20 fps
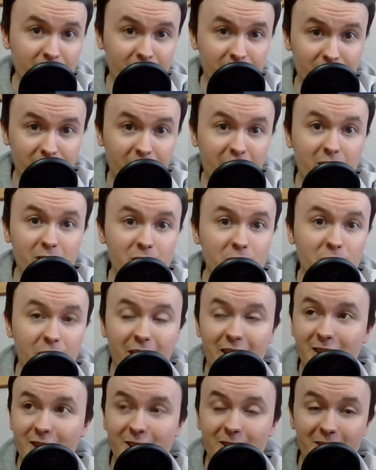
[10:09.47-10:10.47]
factual
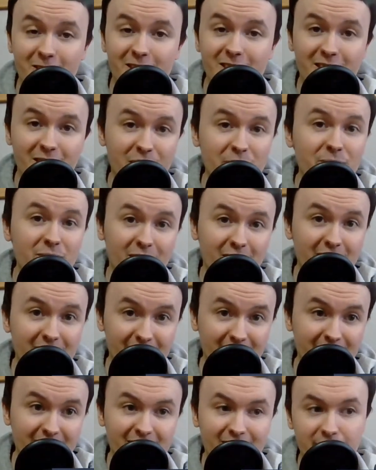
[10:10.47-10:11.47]
accuracy, but
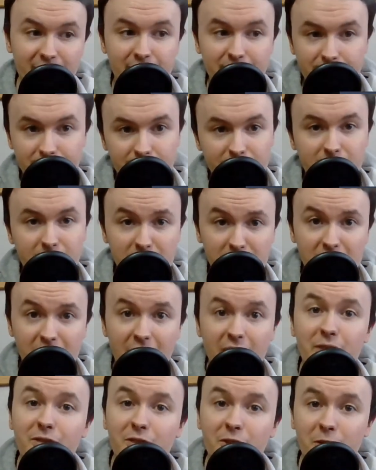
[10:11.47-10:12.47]
it's
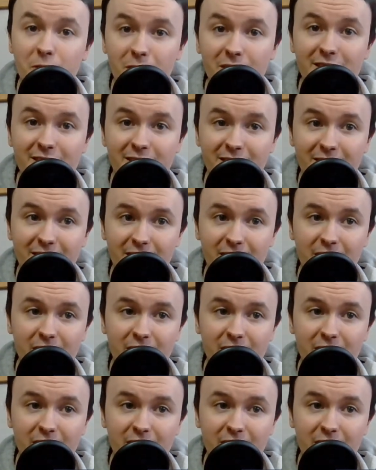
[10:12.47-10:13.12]
there for a reason.